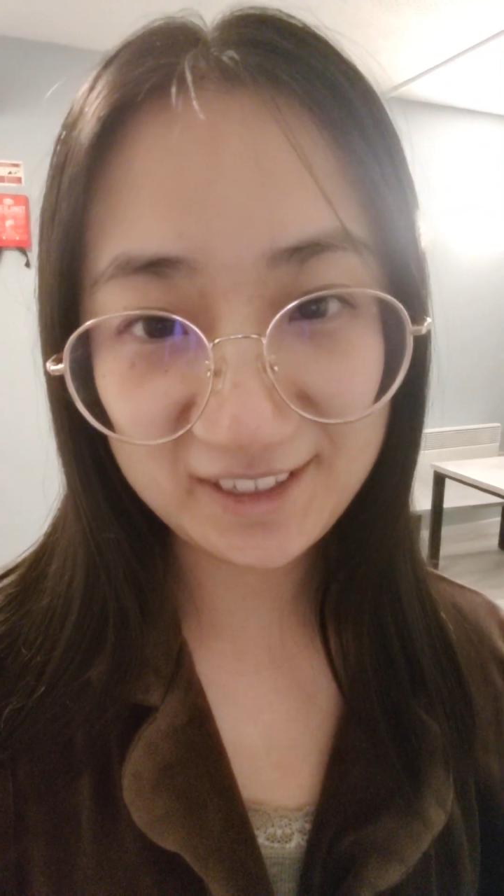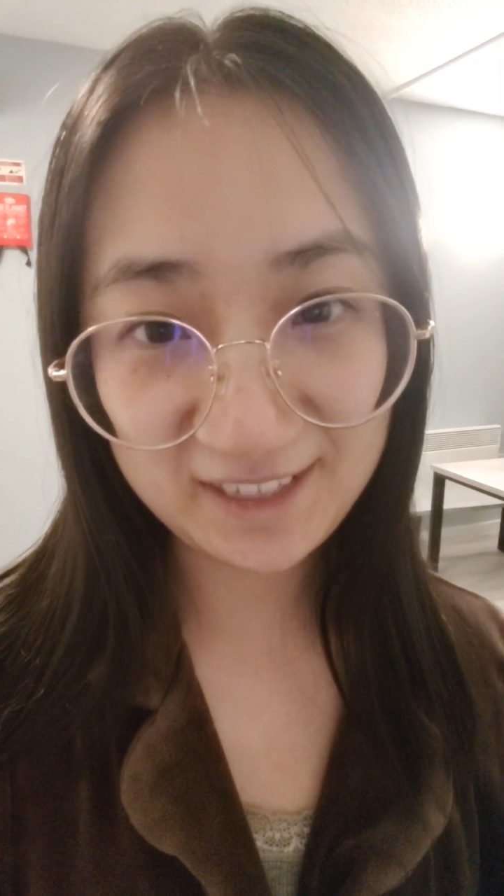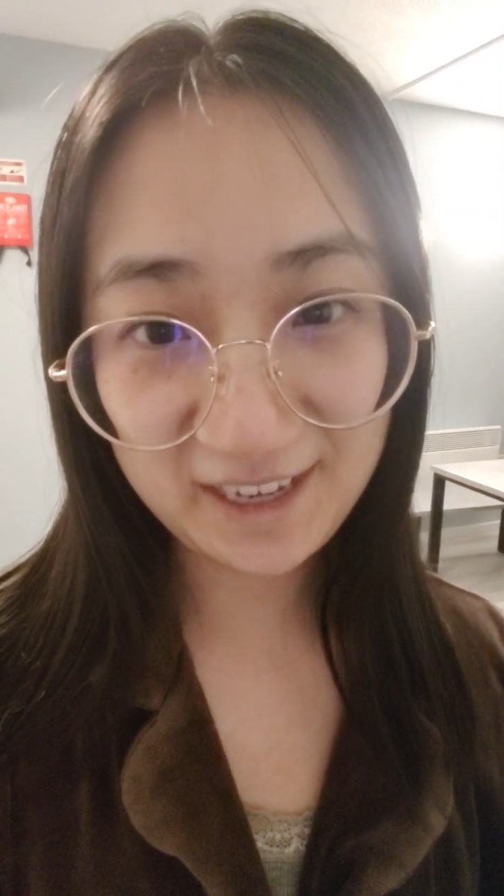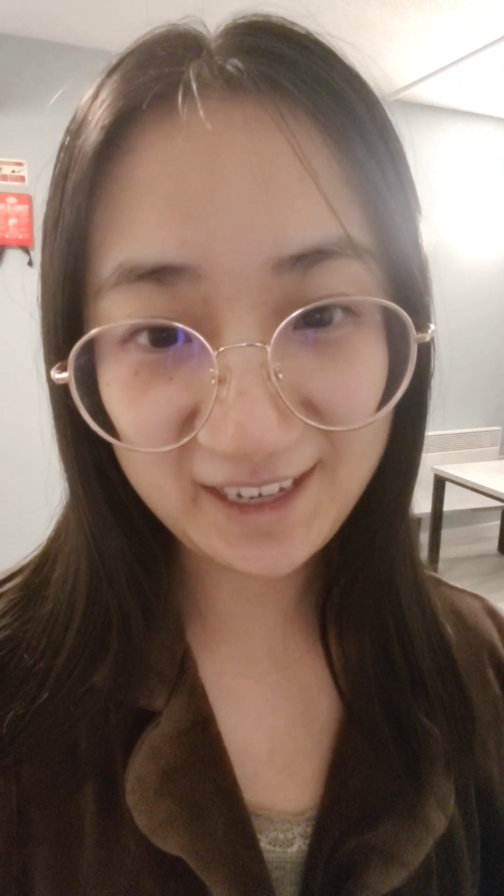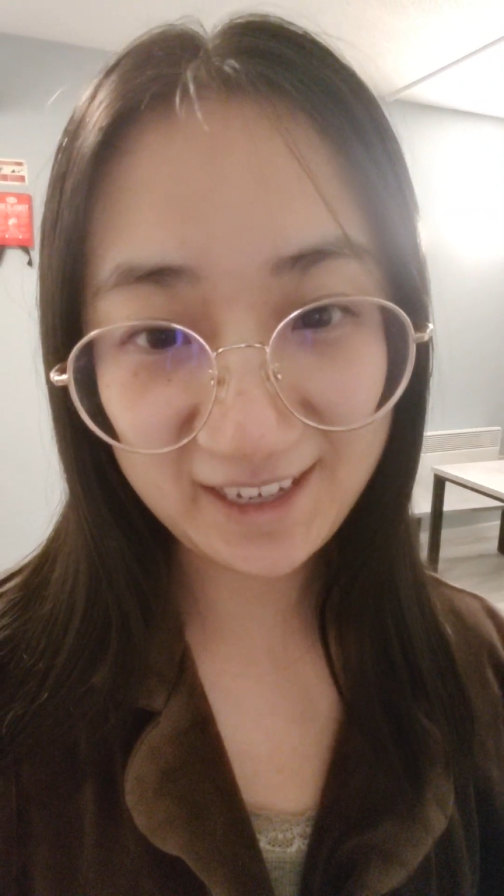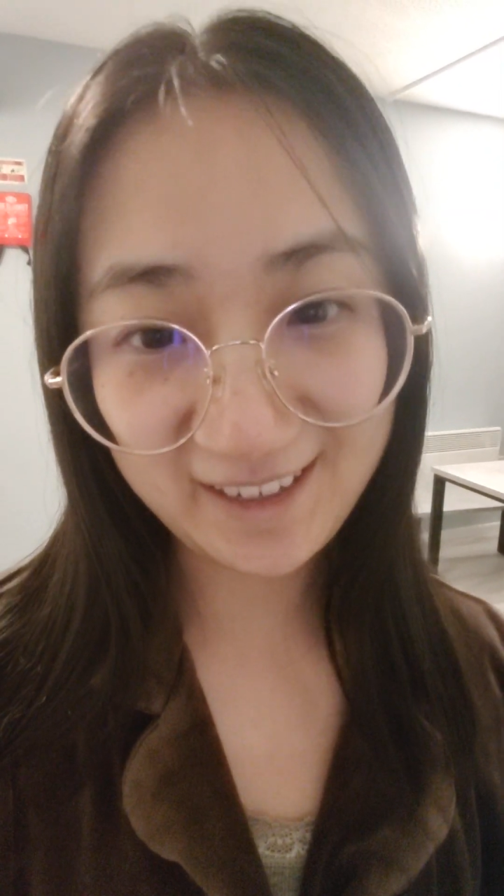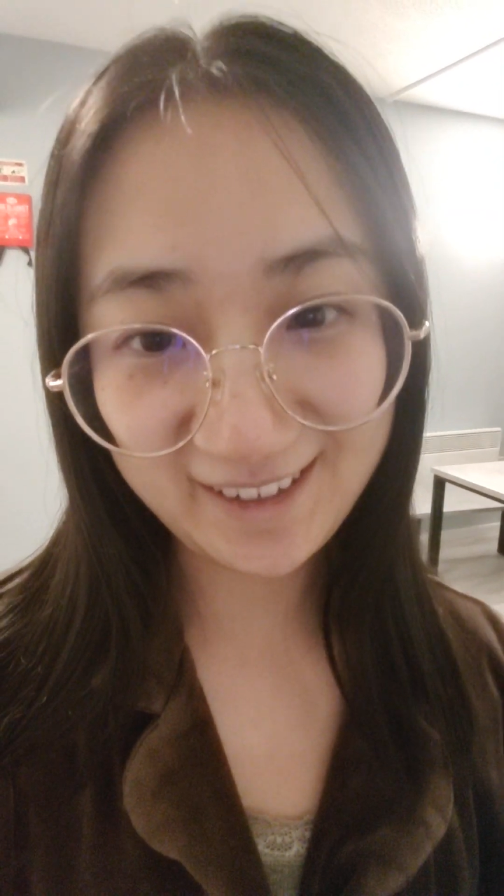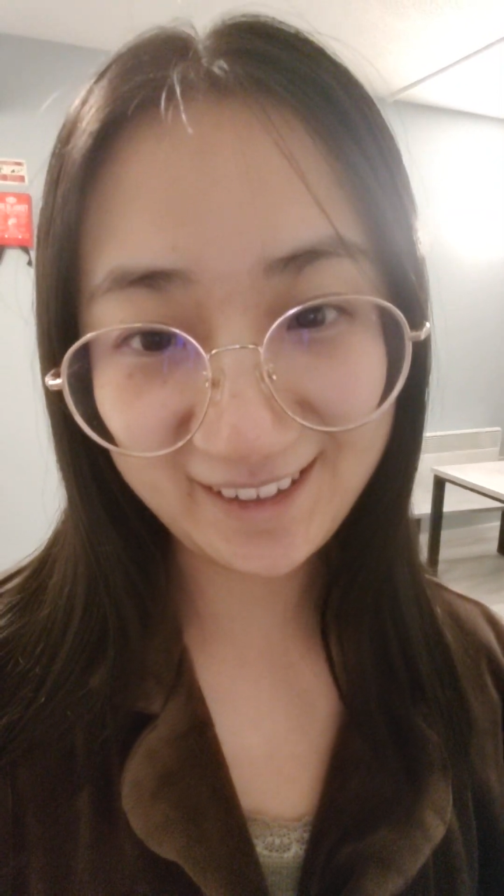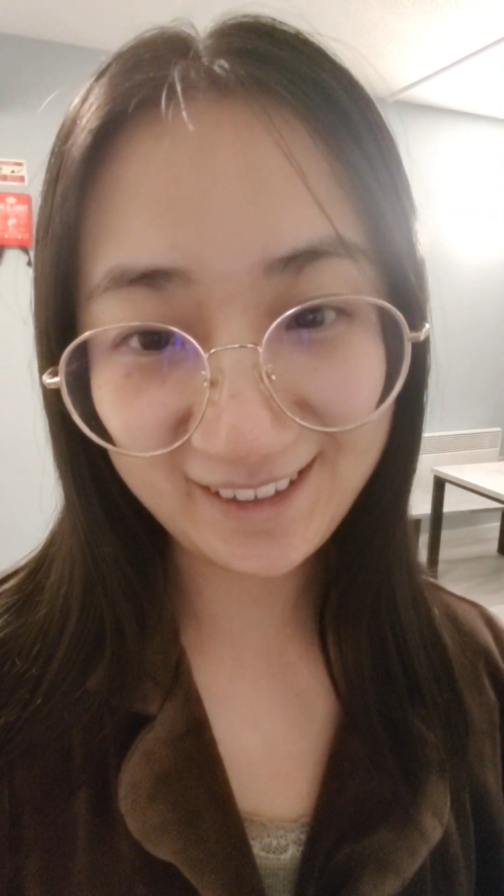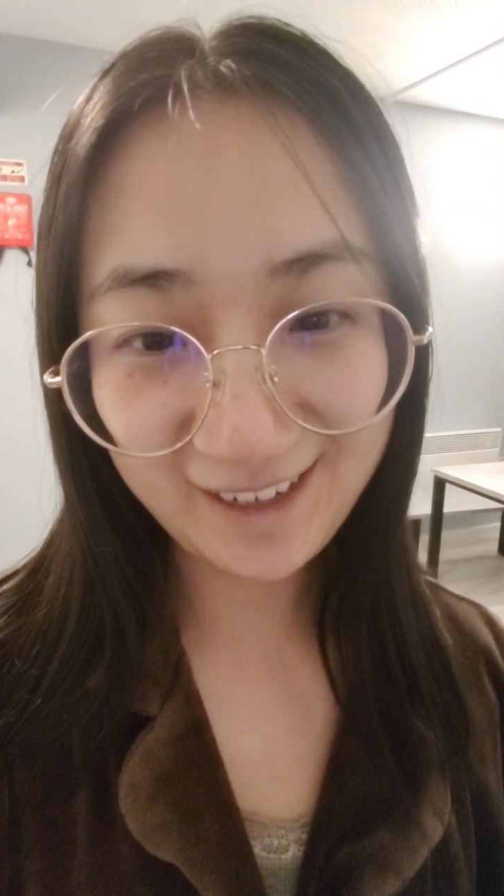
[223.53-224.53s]
stay
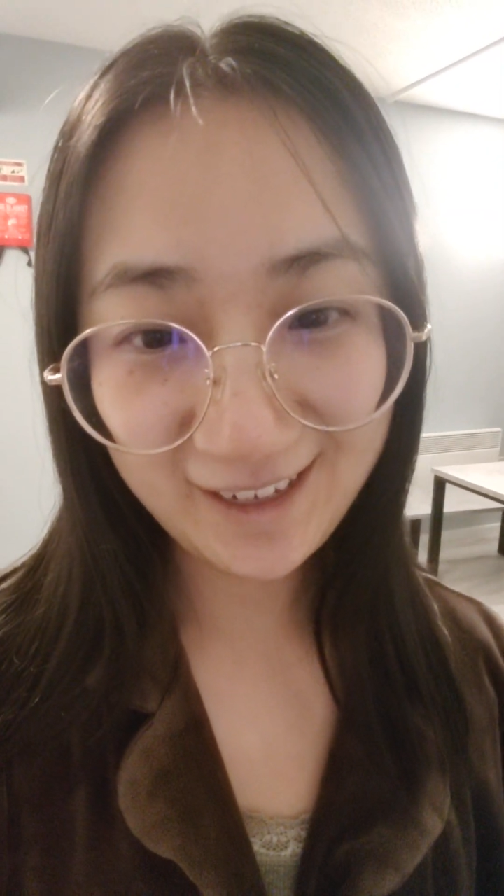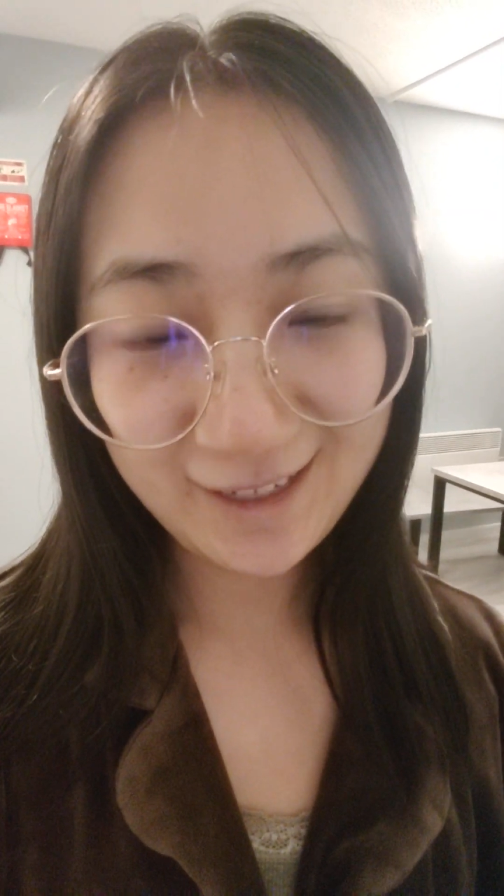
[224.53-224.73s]
here